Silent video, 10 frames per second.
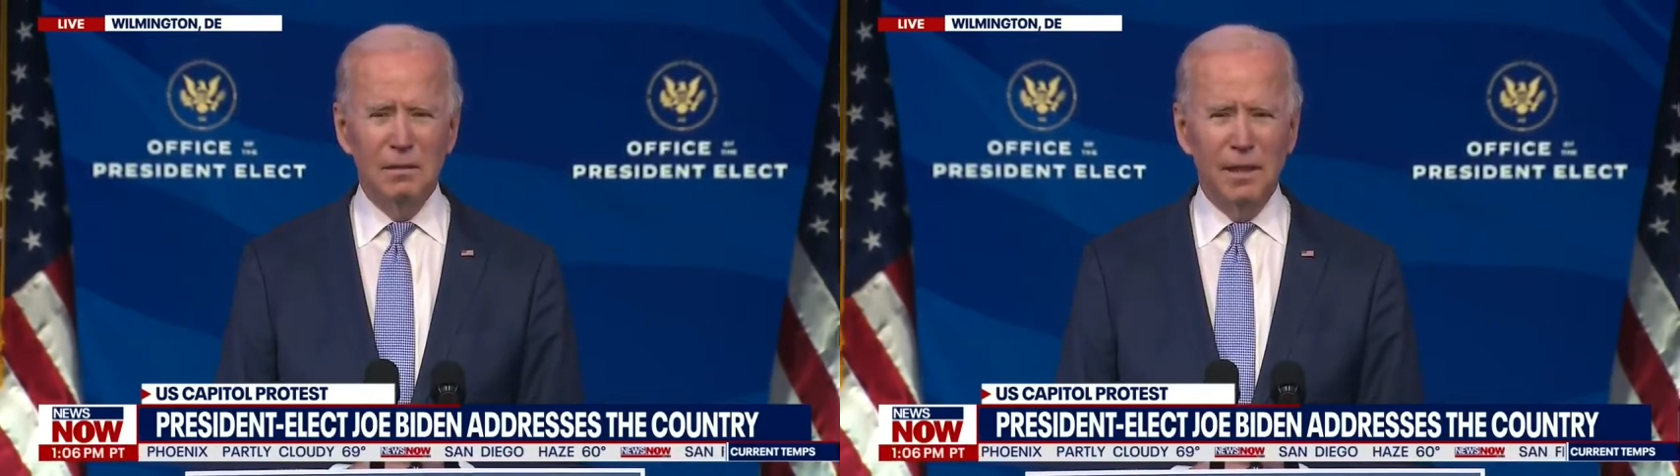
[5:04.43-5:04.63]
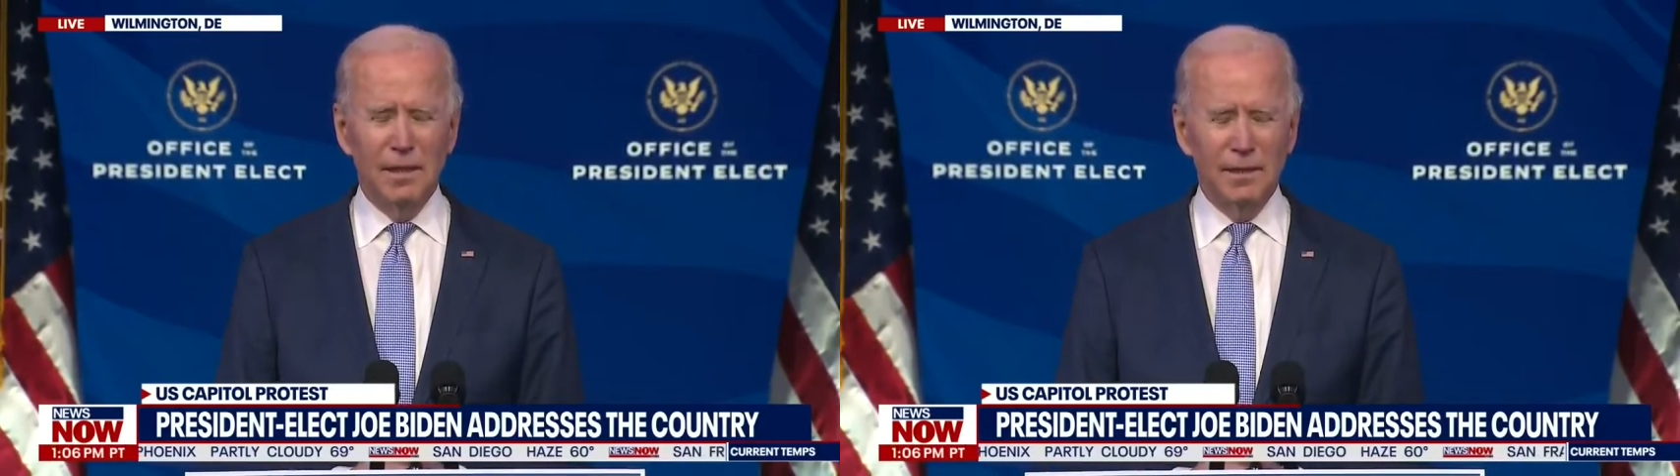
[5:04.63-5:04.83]

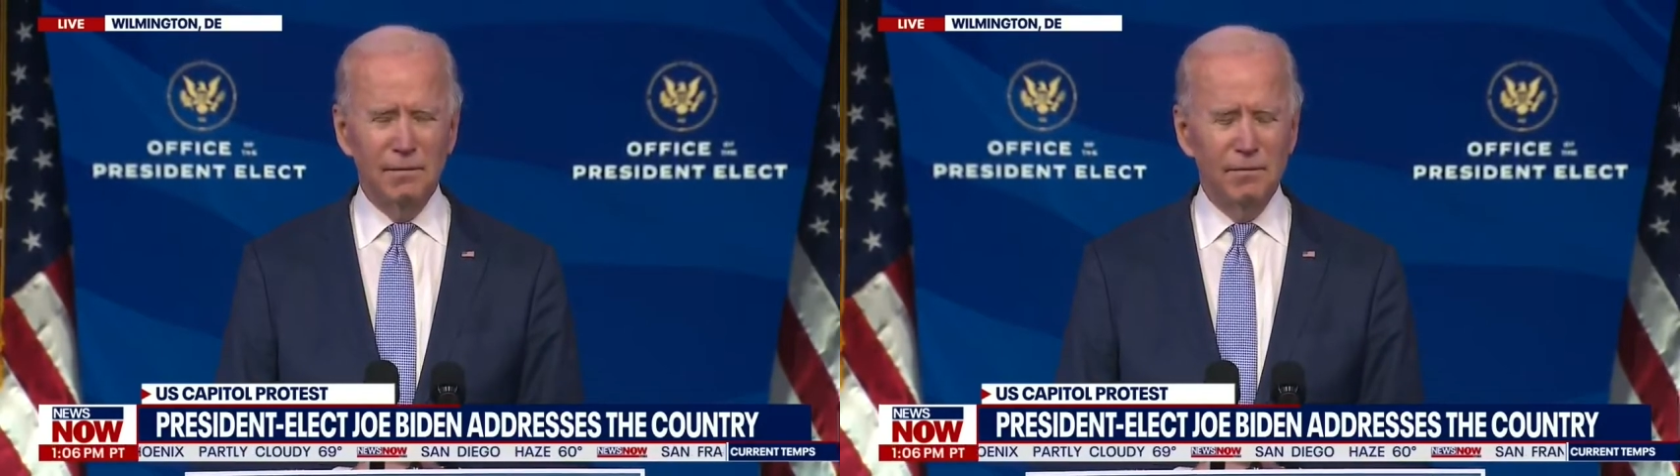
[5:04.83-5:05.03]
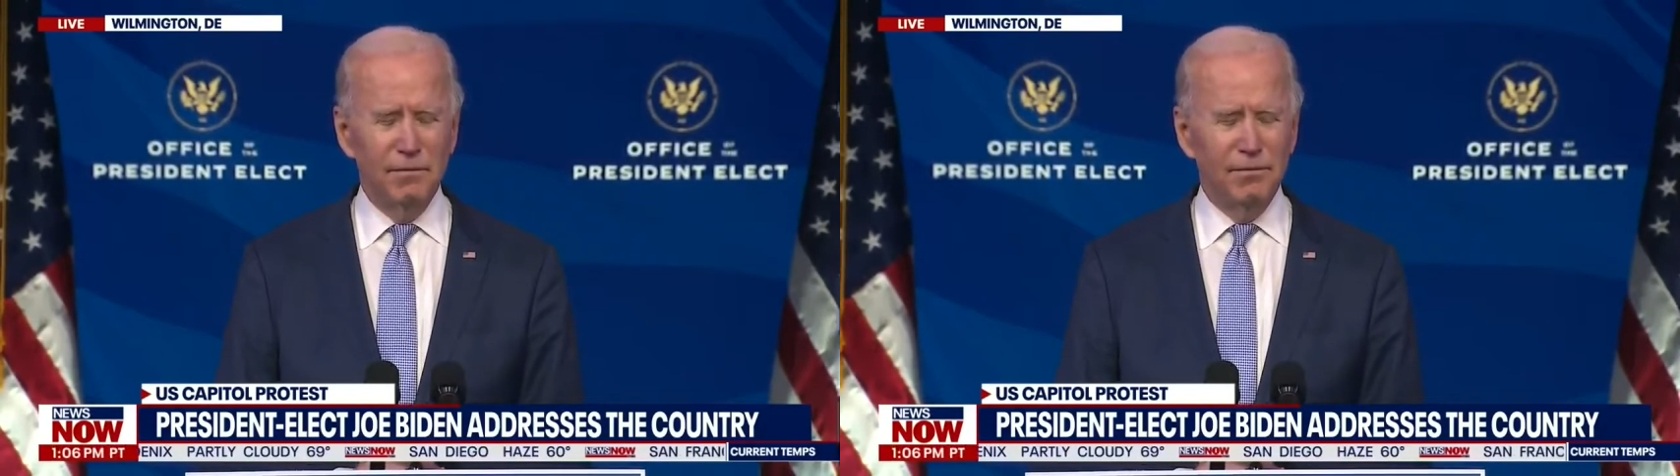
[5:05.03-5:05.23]
like
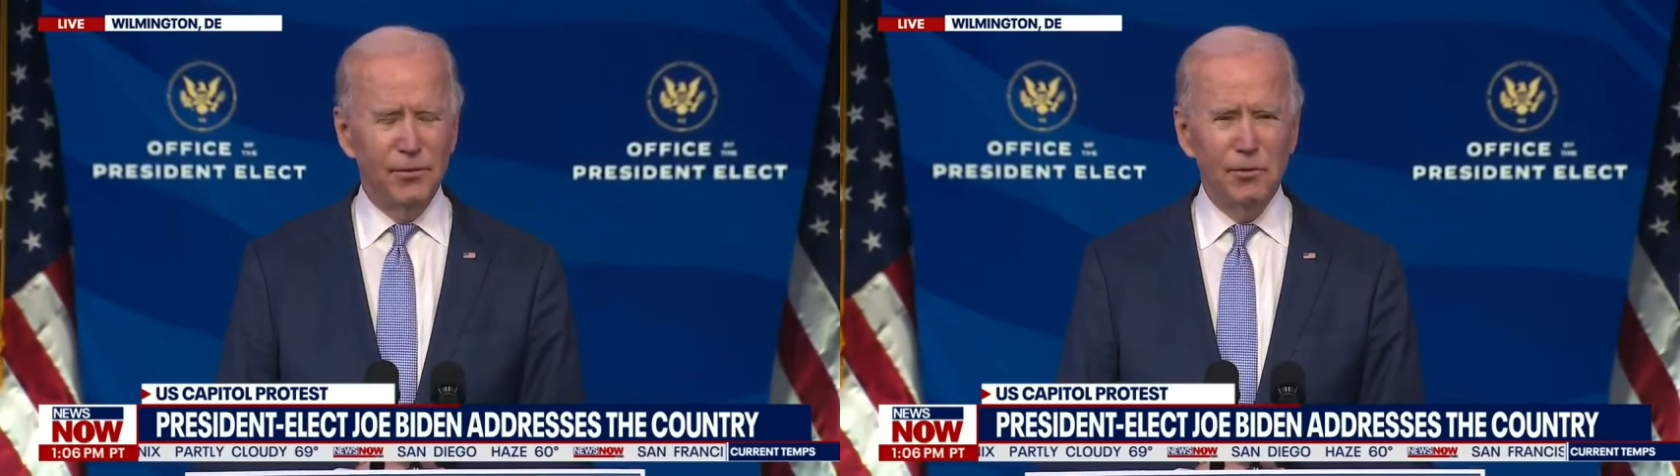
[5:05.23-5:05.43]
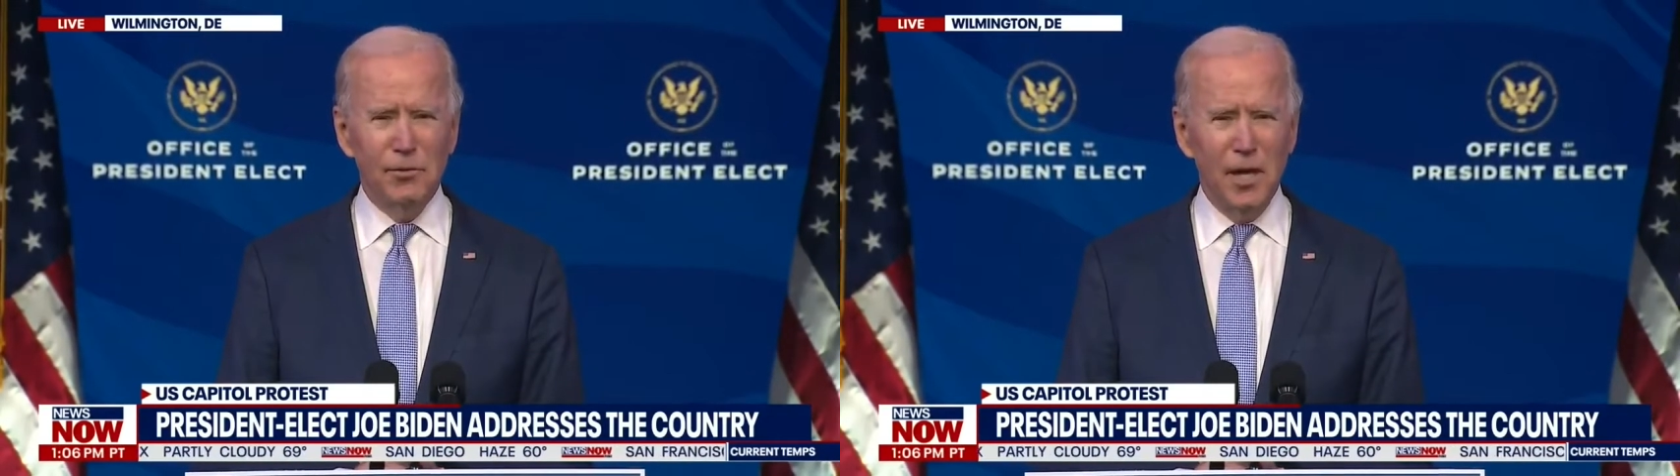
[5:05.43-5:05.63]

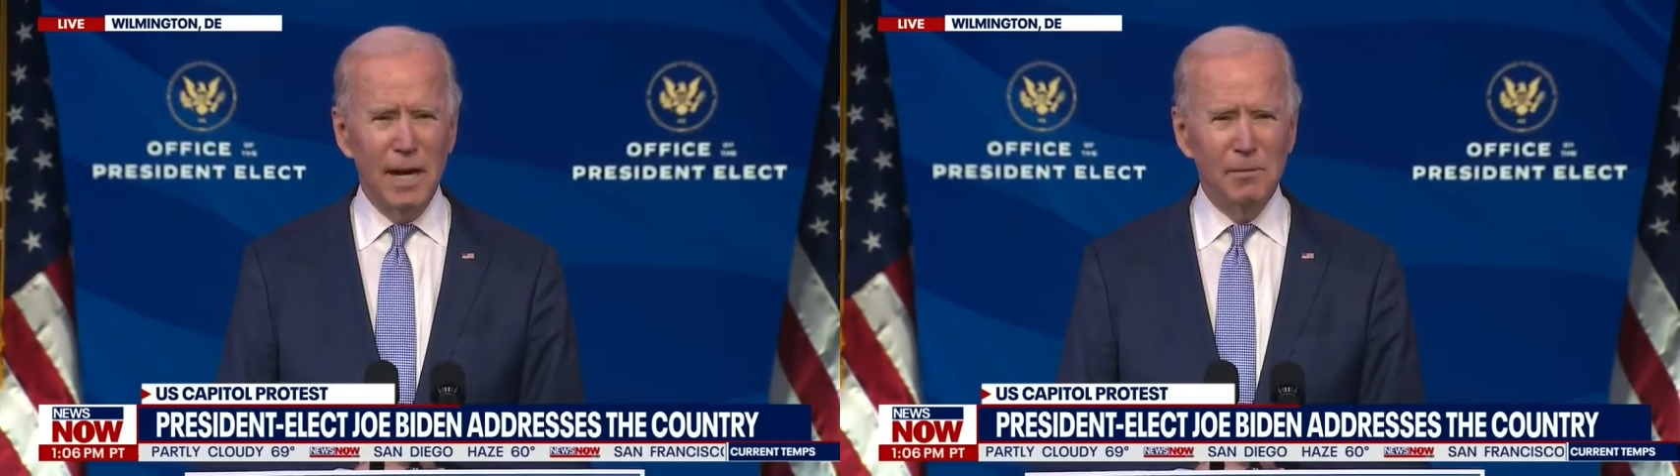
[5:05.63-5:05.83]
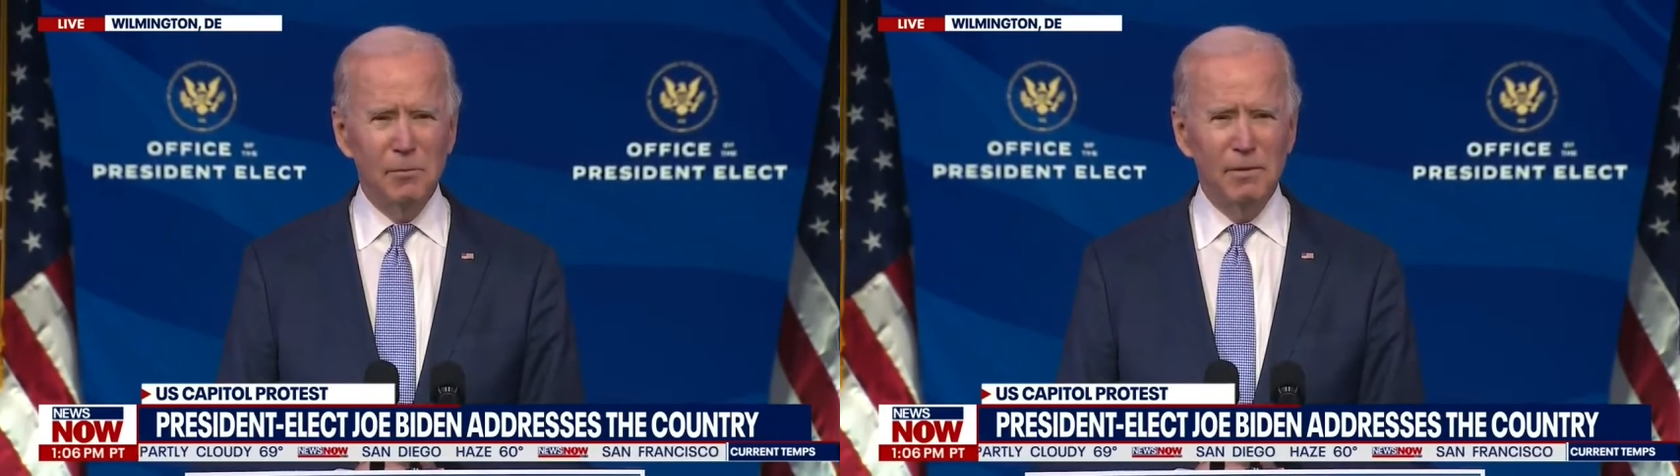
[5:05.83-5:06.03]
few
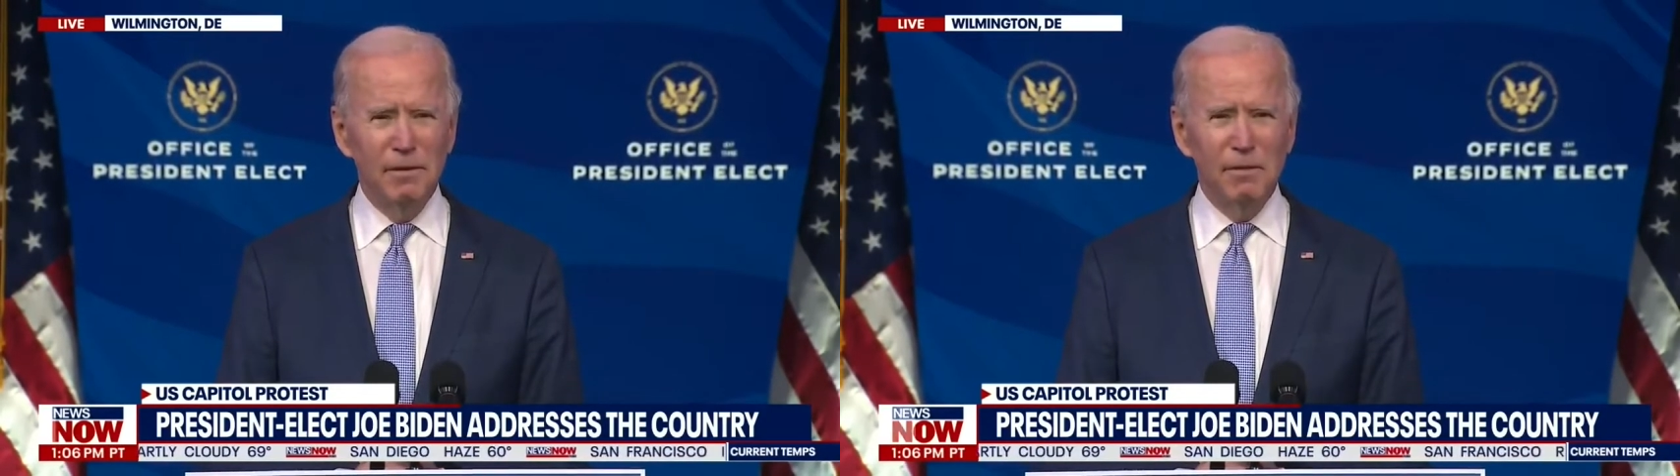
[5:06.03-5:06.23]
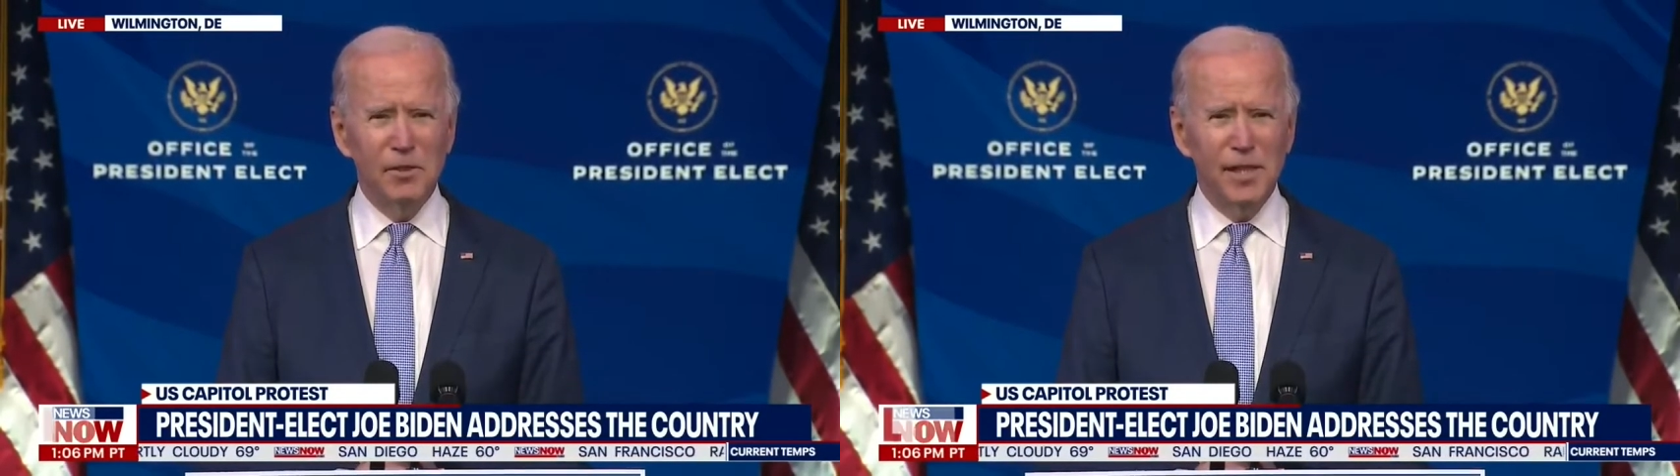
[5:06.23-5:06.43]
times we've
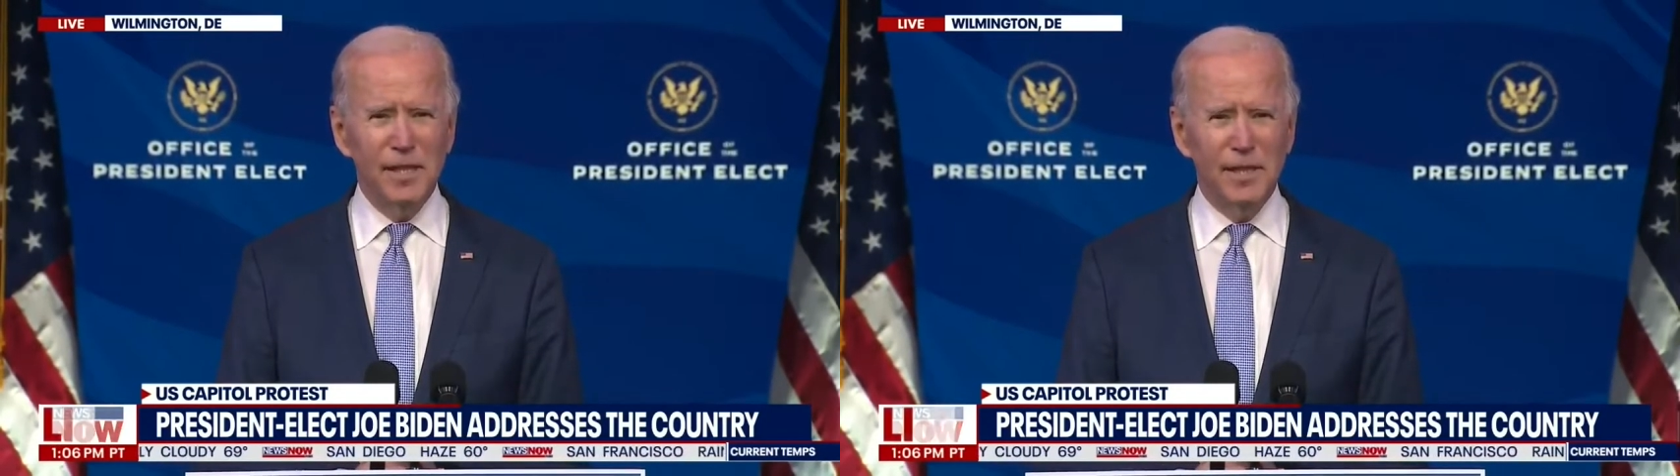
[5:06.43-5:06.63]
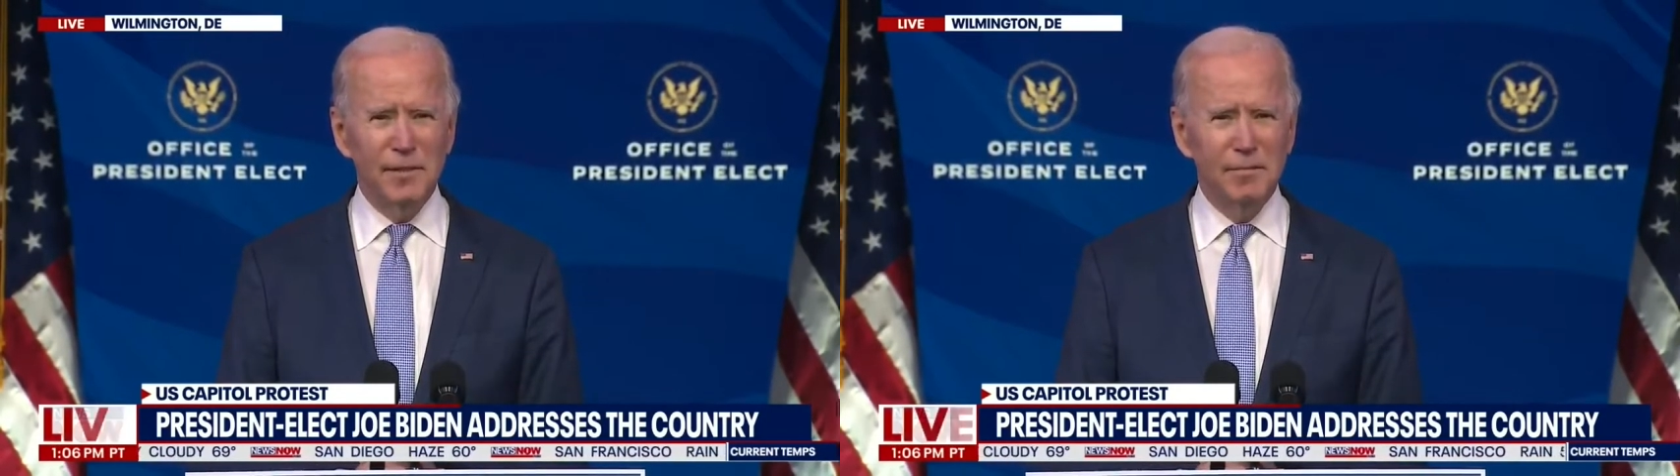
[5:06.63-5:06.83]
ever
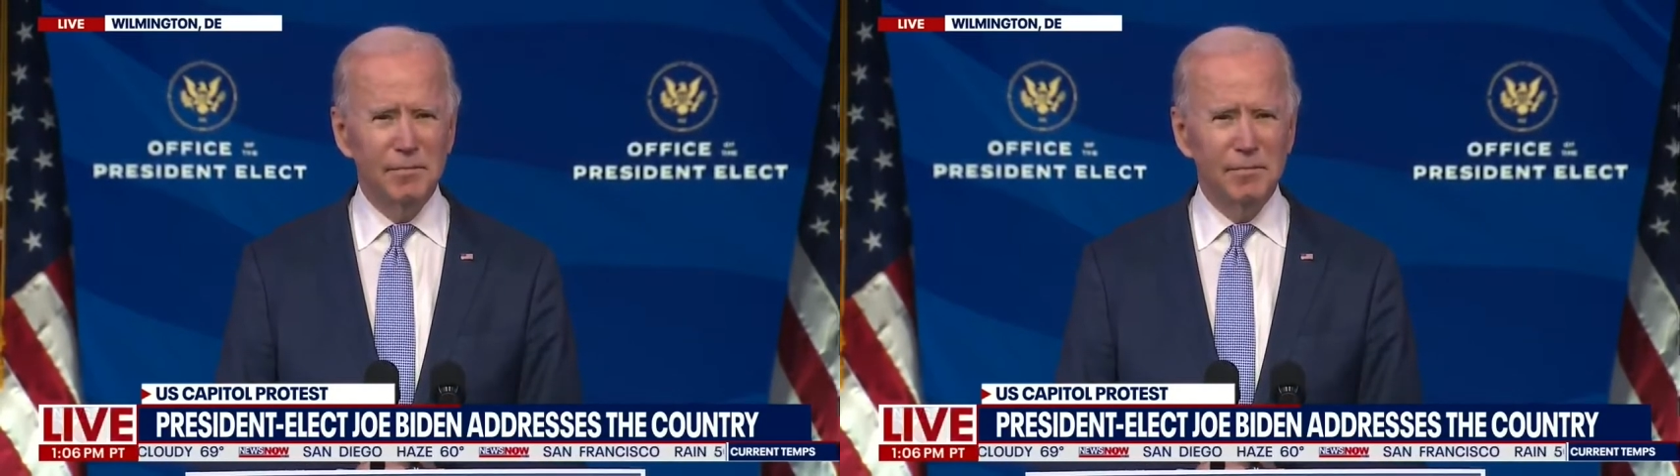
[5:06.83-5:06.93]
seen it.